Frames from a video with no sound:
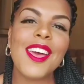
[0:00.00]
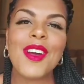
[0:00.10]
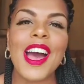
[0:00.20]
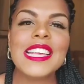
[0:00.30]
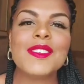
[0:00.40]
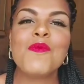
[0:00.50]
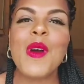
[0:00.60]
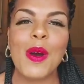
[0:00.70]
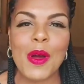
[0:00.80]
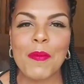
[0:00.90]
Hello guys
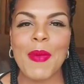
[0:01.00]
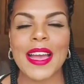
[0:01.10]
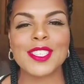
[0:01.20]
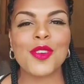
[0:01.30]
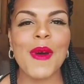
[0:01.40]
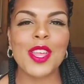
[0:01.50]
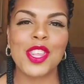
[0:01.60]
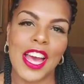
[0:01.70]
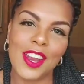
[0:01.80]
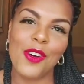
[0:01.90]
and welcome back to my
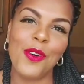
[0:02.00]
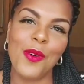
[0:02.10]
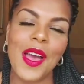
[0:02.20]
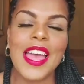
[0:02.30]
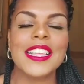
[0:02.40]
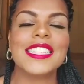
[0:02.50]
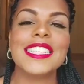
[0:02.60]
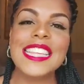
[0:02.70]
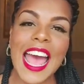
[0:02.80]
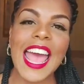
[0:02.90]
channel.
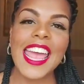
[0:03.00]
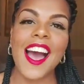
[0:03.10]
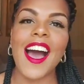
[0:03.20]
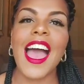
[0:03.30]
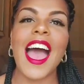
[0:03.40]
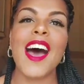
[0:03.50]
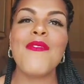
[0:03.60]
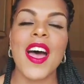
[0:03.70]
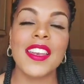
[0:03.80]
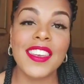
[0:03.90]
Today I
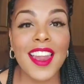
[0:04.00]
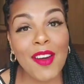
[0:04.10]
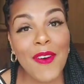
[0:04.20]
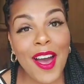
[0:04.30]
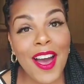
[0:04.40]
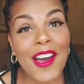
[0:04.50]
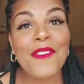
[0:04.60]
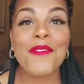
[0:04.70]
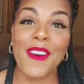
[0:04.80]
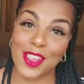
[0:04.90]
have
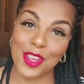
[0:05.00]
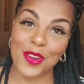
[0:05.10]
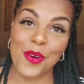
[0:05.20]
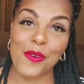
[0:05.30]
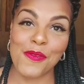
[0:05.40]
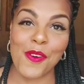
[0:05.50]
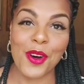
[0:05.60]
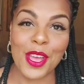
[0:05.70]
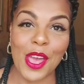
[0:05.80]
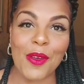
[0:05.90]
another fashion haul
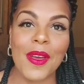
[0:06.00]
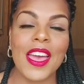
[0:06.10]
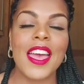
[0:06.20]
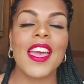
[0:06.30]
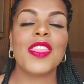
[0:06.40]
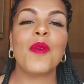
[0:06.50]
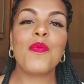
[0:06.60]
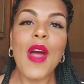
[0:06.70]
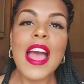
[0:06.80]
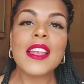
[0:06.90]
for you. The
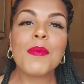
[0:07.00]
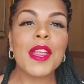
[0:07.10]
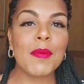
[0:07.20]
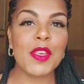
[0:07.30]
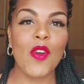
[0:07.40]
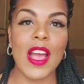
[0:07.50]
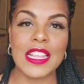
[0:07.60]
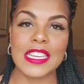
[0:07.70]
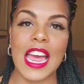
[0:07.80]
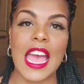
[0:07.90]
brand I'm going to be
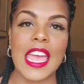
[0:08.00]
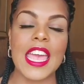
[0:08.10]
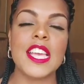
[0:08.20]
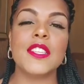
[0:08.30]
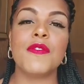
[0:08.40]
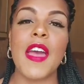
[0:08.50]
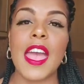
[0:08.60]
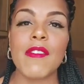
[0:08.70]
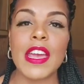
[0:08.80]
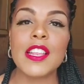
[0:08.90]
trying today is
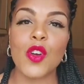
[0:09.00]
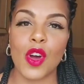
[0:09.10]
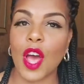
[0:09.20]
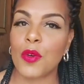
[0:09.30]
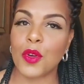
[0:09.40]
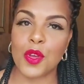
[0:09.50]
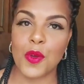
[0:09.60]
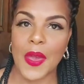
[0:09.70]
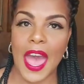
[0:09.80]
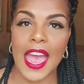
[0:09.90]
very.co.uk.
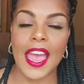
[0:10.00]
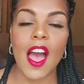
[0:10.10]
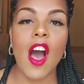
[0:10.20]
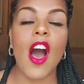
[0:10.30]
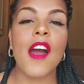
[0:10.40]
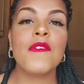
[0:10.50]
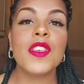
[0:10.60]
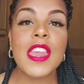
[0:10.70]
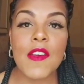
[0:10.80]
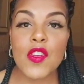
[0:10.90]
I've
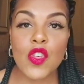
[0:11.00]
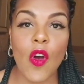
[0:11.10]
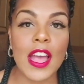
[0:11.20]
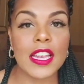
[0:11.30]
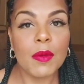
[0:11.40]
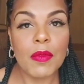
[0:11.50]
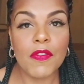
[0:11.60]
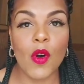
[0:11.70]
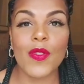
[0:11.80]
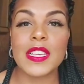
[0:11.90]
never tried them
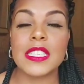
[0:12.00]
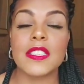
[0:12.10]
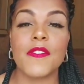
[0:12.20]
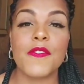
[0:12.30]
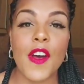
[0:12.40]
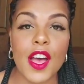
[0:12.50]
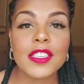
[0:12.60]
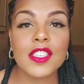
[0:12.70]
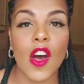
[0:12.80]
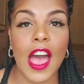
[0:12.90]
before, this is the
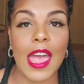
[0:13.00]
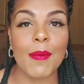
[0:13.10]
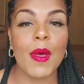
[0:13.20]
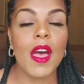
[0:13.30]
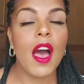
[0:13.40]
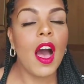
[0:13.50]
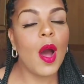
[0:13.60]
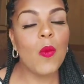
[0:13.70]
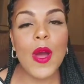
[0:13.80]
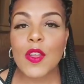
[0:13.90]
first time.
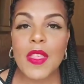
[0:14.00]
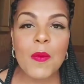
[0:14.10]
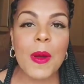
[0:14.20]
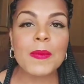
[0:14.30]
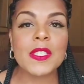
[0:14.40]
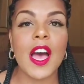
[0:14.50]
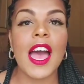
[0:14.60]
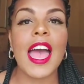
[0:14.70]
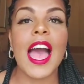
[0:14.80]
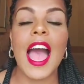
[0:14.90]
I went on their
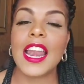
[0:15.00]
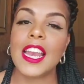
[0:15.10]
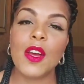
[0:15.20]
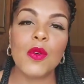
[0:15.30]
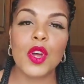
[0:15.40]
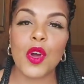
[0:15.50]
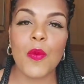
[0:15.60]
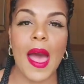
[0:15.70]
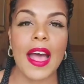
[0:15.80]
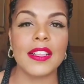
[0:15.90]
website, I had a little
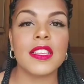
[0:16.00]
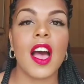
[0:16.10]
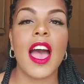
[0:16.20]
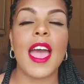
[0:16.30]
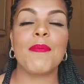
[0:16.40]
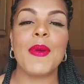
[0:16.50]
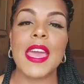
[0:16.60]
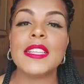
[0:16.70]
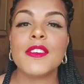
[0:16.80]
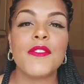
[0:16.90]
look around, I
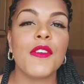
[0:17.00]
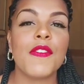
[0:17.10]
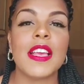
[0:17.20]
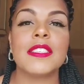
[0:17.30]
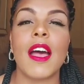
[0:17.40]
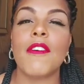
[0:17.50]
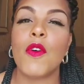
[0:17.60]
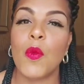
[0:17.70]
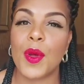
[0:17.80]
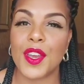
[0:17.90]
picked a few things that I
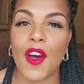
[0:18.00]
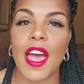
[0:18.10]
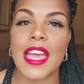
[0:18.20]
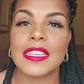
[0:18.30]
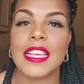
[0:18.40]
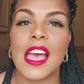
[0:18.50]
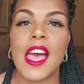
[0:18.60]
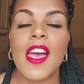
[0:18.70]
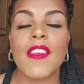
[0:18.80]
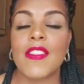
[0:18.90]
thought were nice.
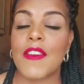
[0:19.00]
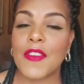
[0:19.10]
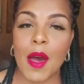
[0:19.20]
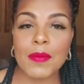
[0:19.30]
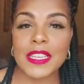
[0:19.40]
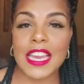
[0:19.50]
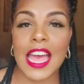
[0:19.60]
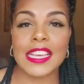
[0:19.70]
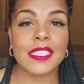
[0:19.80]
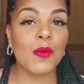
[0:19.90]
They've come
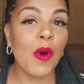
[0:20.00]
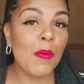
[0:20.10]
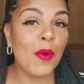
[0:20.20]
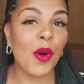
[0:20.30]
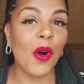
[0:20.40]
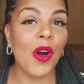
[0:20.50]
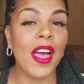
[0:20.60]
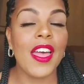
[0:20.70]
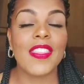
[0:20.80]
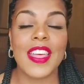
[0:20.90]
today, so what
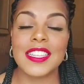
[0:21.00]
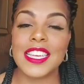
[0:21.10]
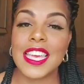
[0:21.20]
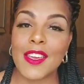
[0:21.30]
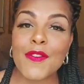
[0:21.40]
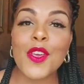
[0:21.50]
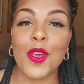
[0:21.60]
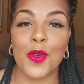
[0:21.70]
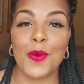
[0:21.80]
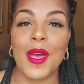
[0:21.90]
more than to give
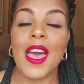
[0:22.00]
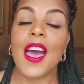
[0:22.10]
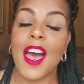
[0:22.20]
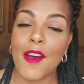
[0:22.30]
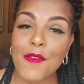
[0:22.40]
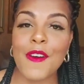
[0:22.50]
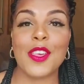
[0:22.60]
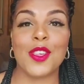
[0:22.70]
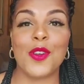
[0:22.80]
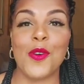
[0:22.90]
you a
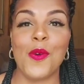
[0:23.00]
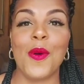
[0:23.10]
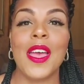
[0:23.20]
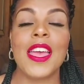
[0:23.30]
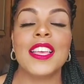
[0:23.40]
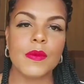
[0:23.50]
fashion haul.